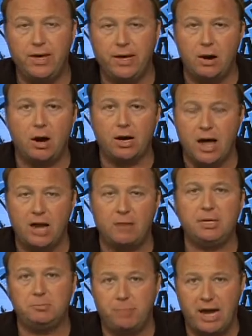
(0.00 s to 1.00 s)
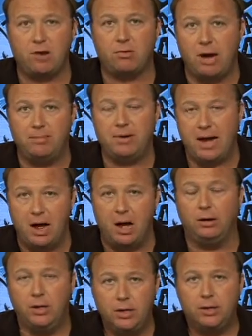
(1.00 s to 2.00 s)
You think our economy's bankrupt
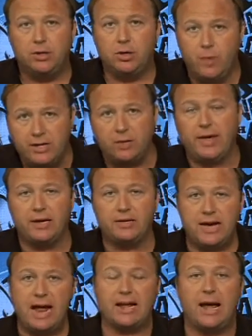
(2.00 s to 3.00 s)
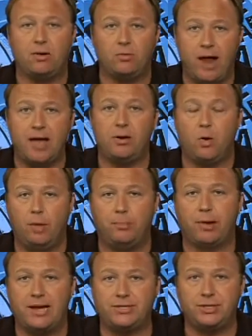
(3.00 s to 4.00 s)
now, you wait till they attack Iran and
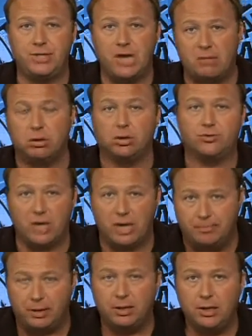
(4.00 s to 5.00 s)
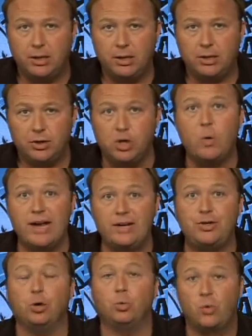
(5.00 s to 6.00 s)
oil prices double or triple. You
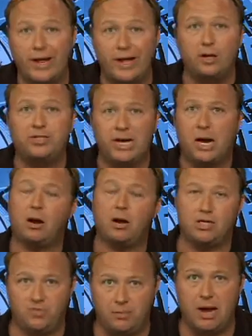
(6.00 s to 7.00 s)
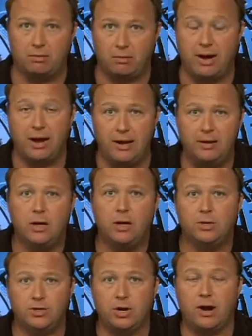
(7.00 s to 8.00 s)
wait till real terrorists from Iran
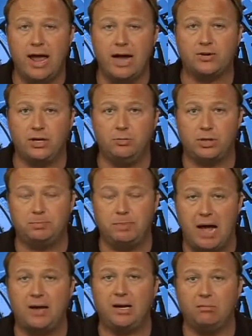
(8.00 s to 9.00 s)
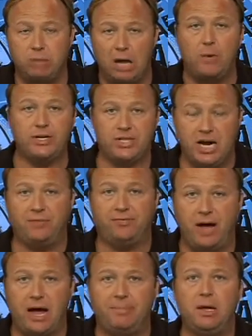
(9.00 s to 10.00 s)
start actually responding and blowing
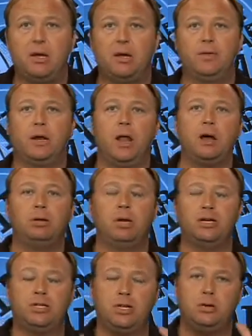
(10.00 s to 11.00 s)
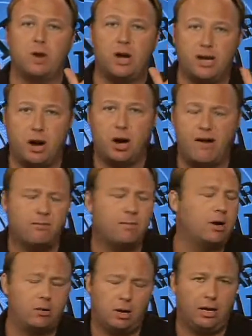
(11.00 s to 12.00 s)
stuff up. The globalists running our
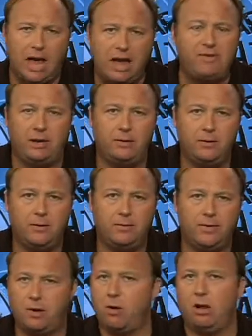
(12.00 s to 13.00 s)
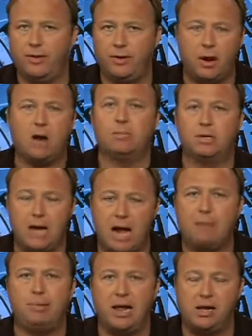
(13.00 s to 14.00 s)
government are going to love it. They're all in their armored
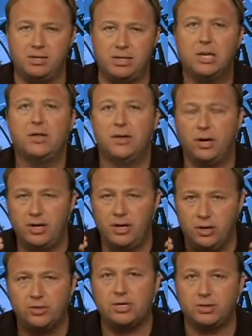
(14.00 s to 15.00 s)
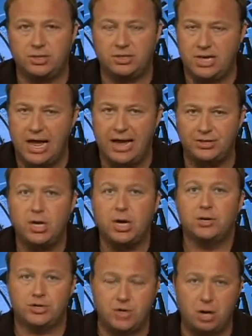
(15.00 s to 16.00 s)
compounds. They're going to use those attacks
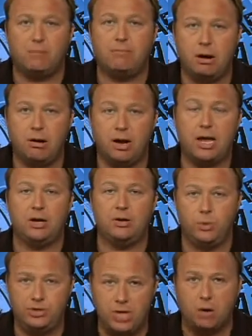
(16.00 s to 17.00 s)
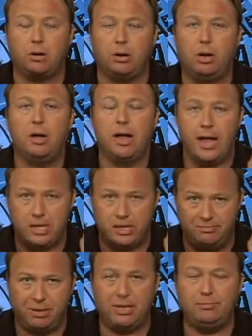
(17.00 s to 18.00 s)
to turn America into a total and
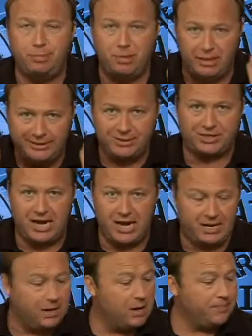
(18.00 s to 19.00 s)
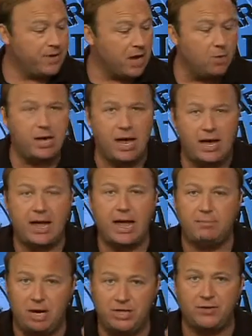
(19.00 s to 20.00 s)
complete police state. Okay,
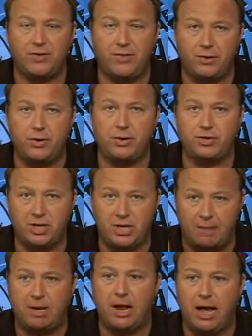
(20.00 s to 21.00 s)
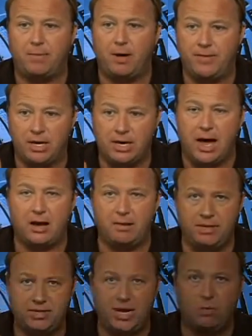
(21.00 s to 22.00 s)
I got a bunch of other news coming up on the
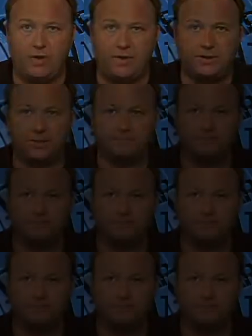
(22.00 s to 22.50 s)
economy. Stay with